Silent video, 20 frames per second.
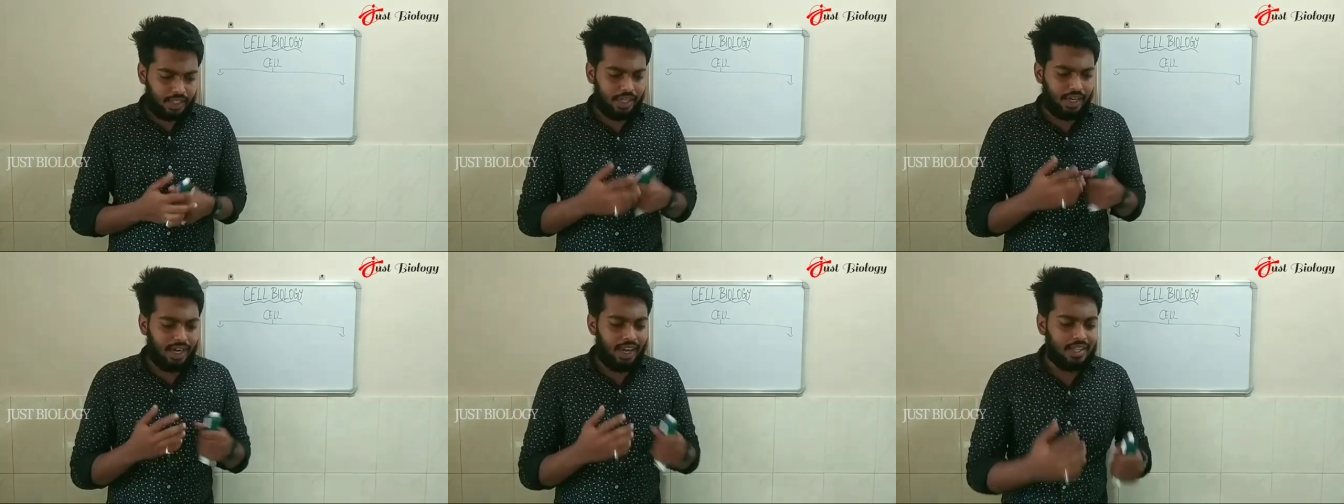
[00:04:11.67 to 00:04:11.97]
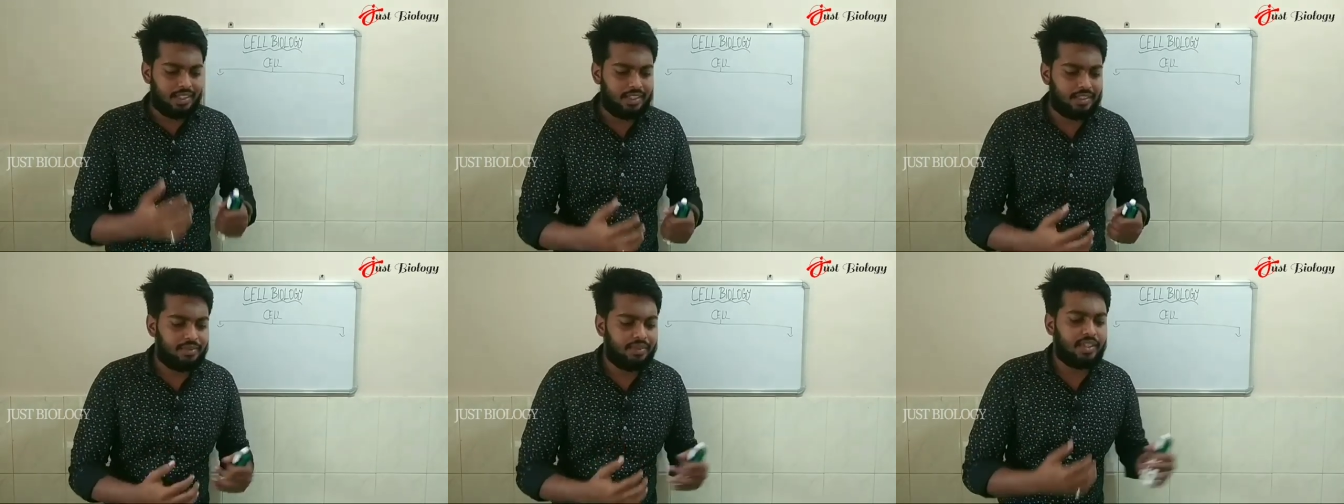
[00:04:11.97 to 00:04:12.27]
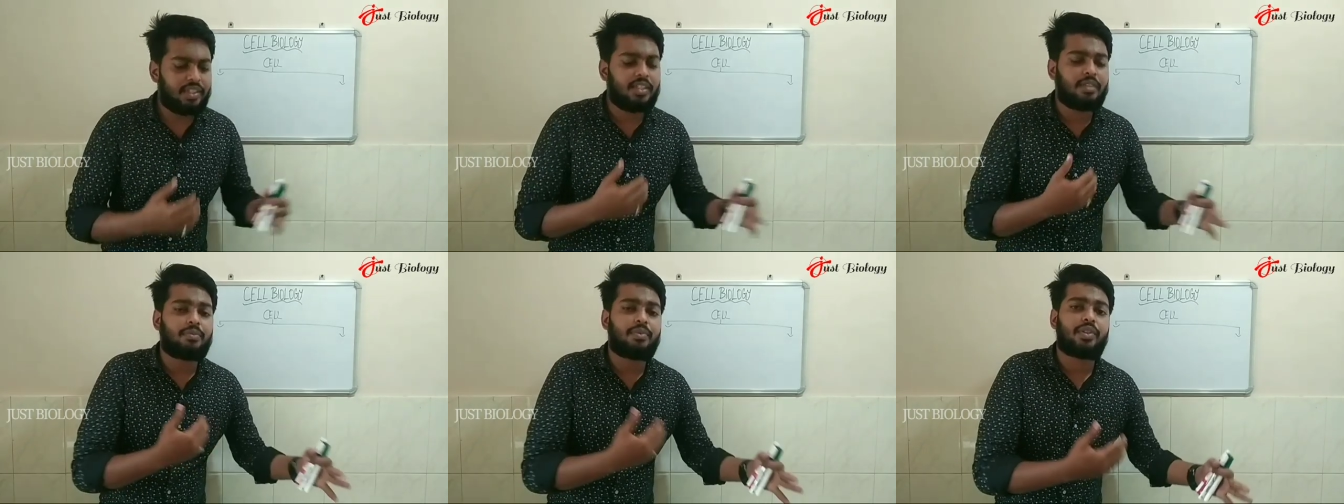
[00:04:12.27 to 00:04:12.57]

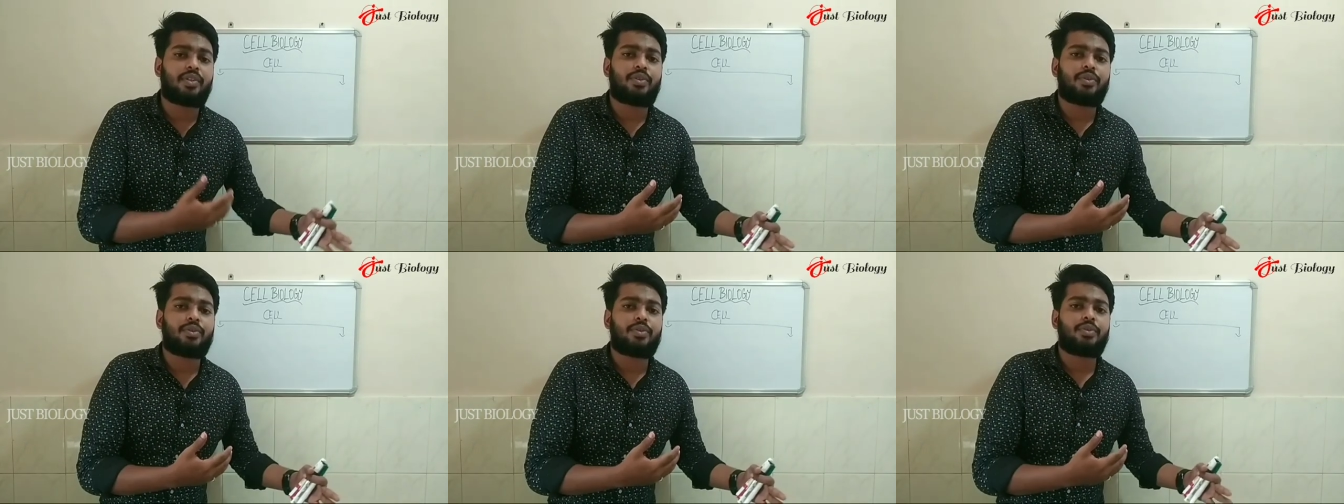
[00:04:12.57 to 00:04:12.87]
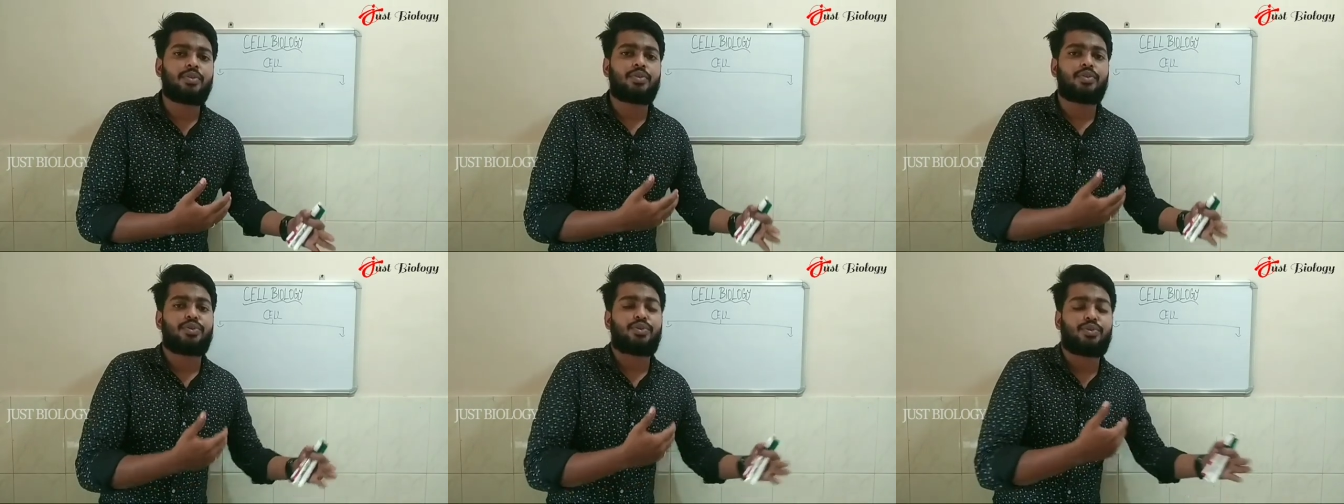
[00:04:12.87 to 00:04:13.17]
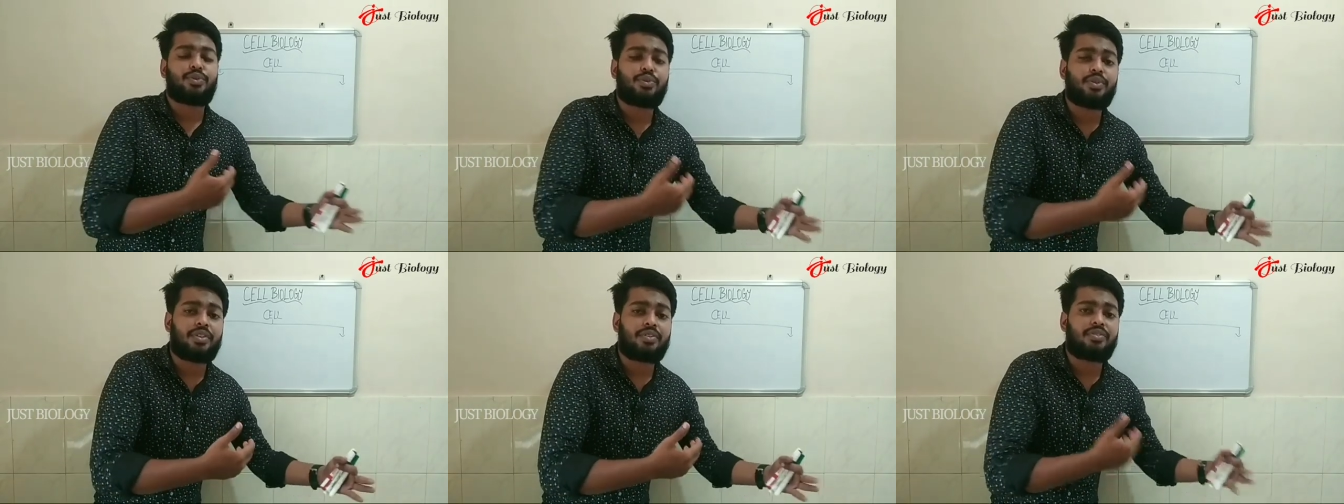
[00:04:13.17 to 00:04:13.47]
classify them into
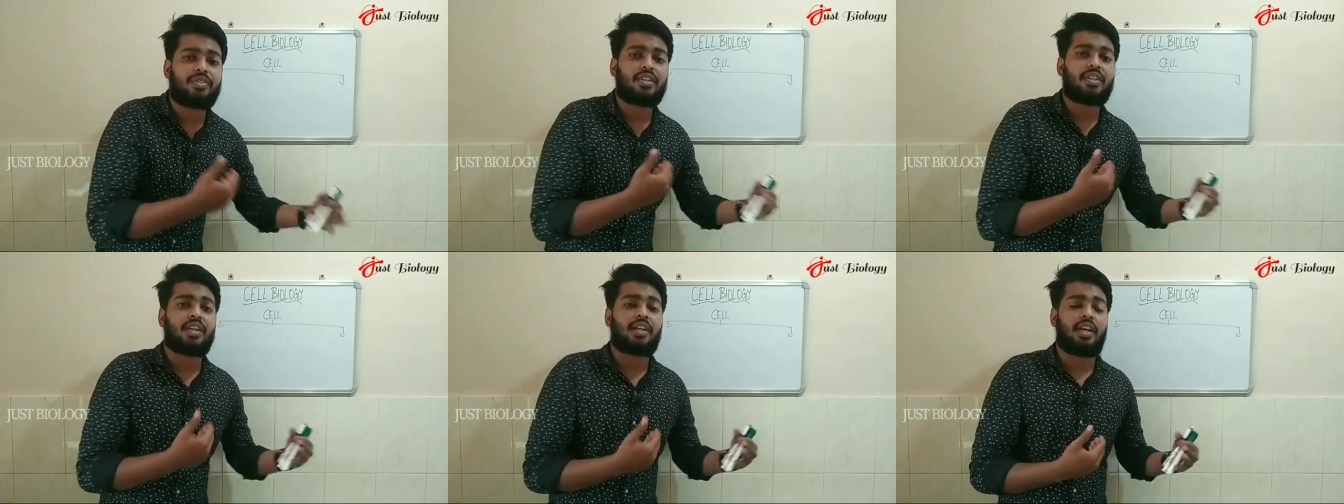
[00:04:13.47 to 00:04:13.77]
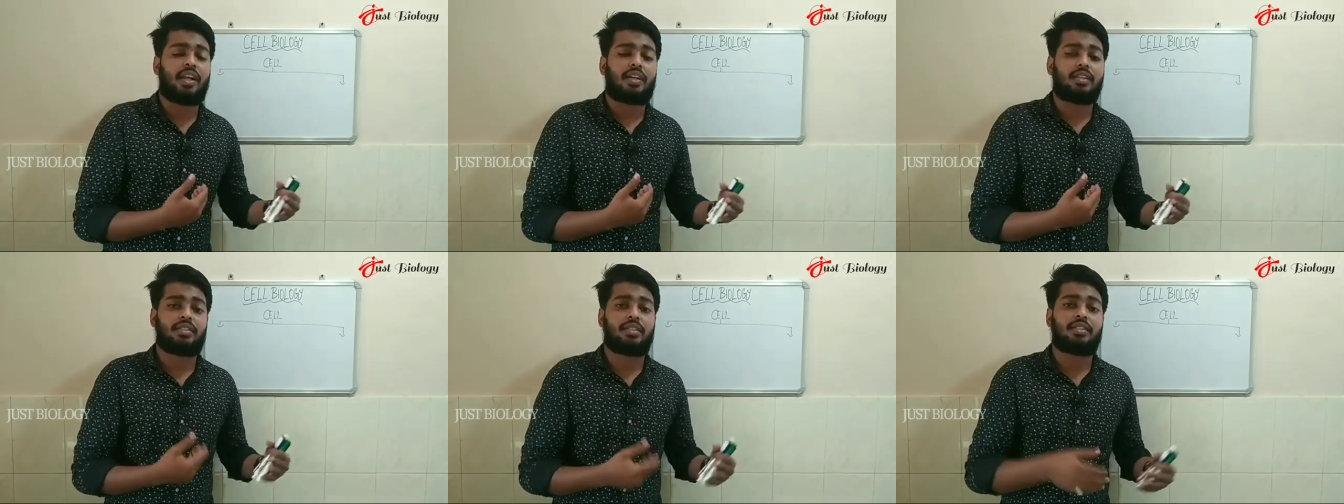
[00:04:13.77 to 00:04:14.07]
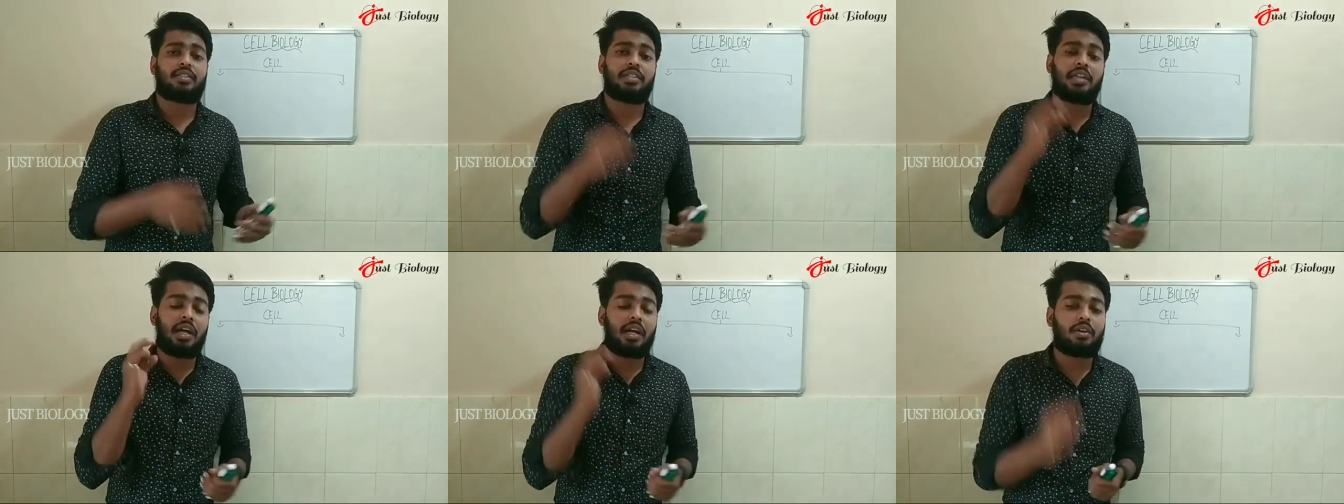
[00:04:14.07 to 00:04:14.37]
two different
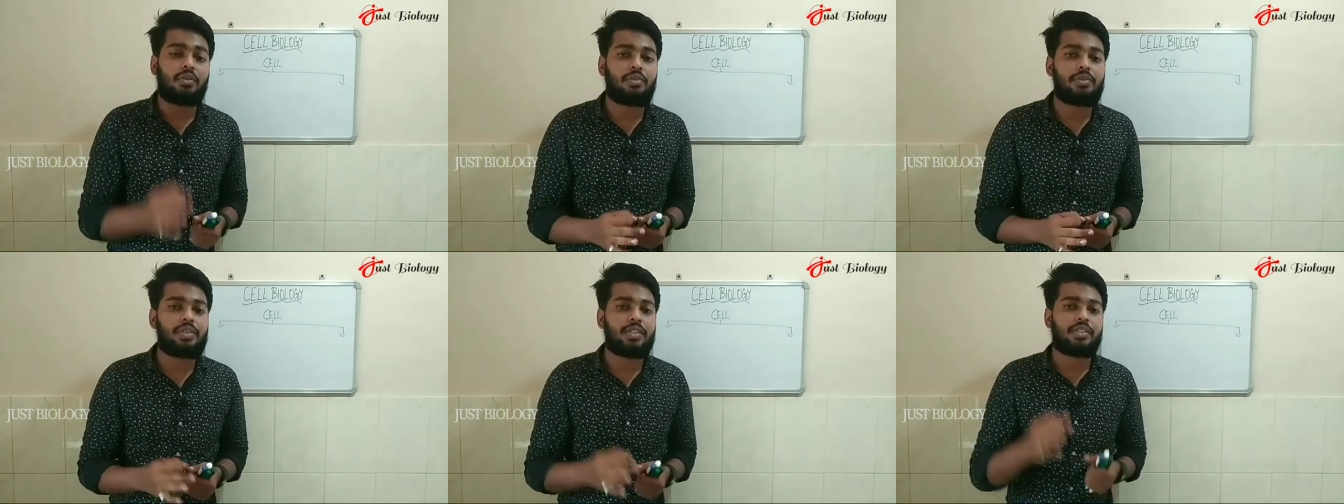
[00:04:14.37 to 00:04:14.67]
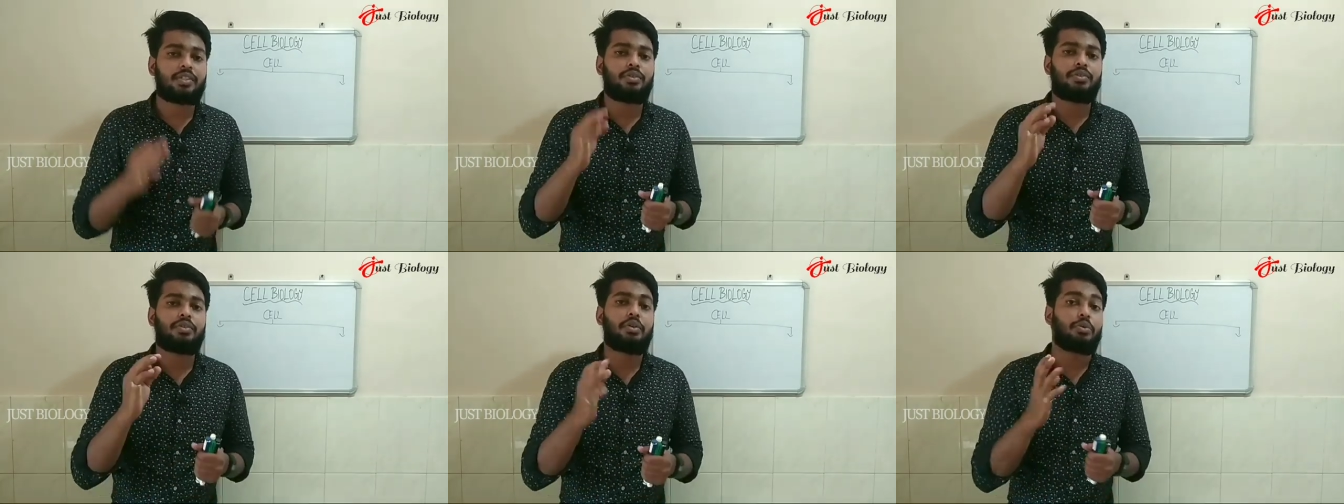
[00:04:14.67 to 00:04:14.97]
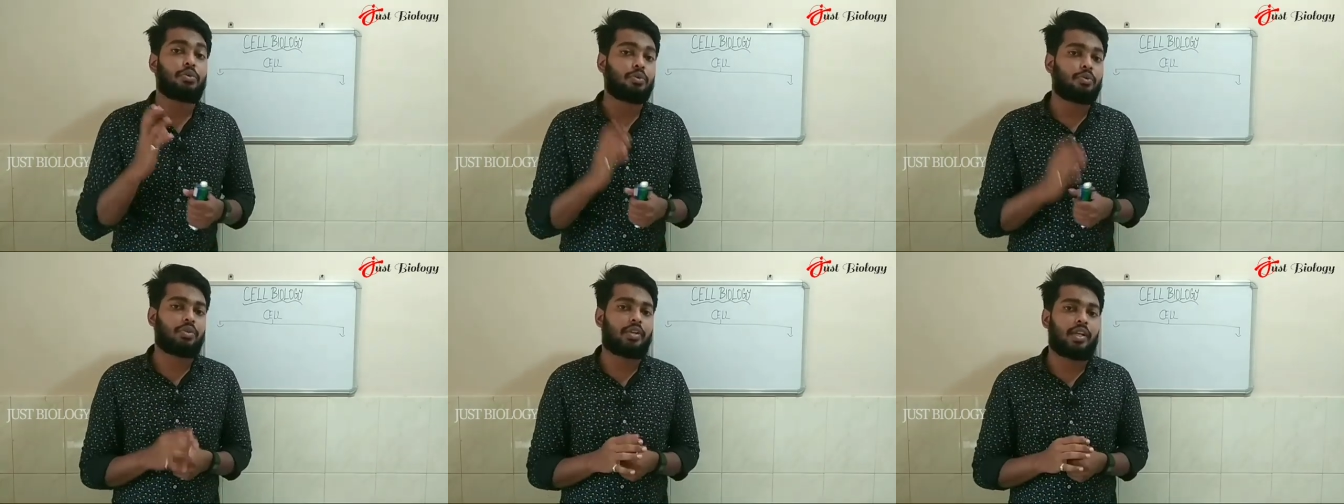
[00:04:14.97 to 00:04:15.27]
classes according to the
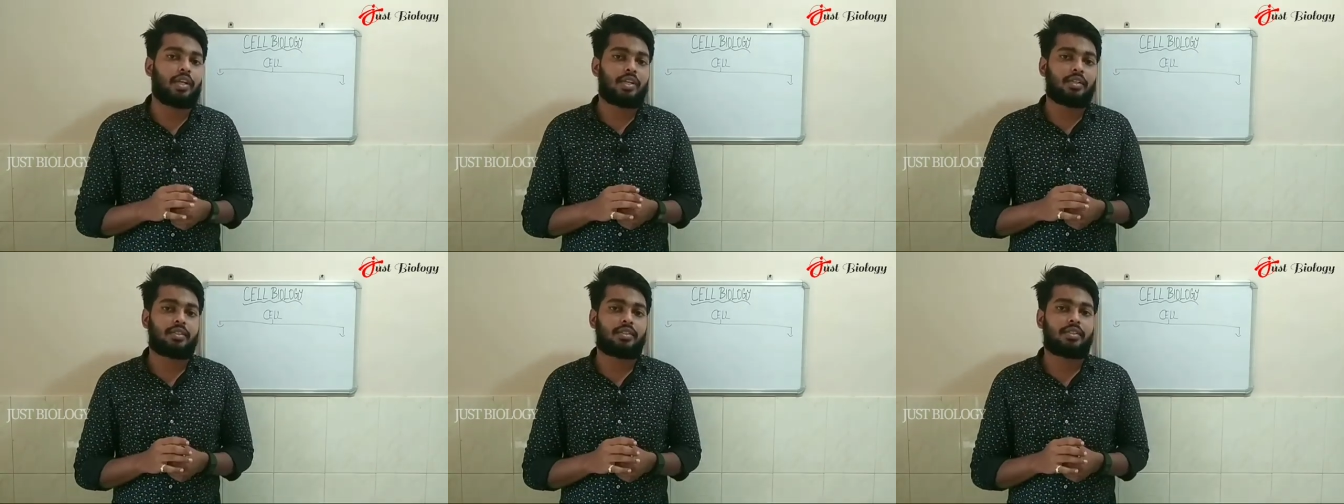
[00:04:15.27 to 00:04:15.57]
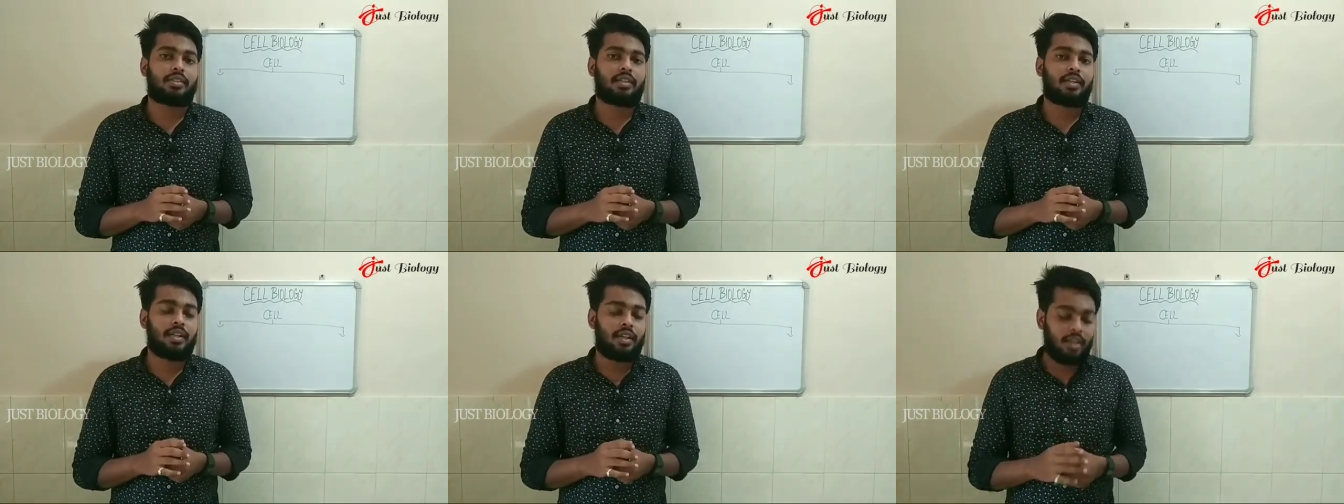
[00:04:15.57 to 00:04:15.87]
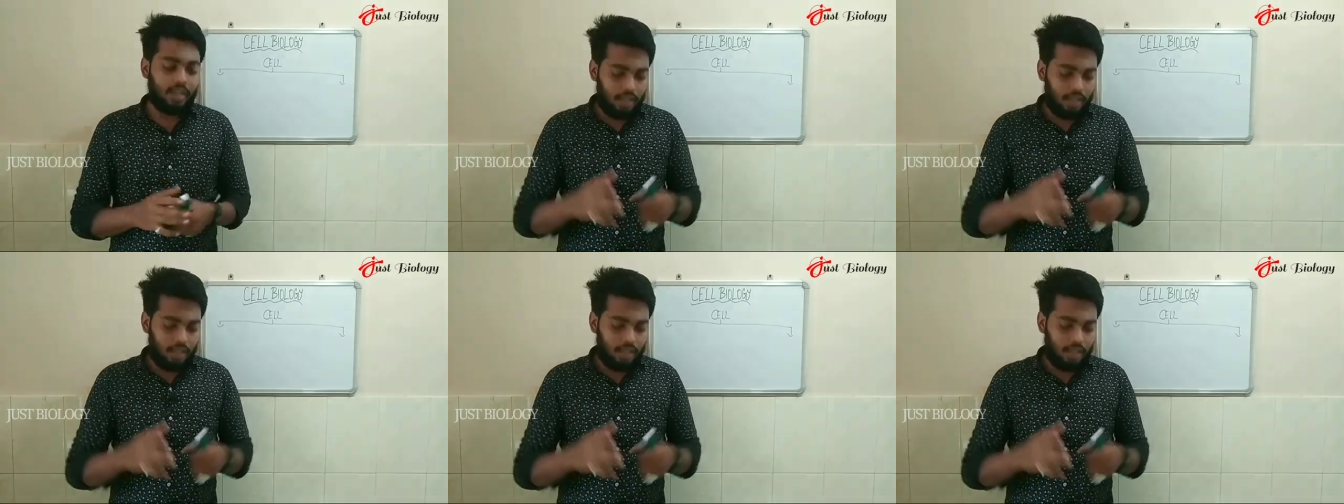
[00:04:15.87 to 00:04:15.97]
nucleus.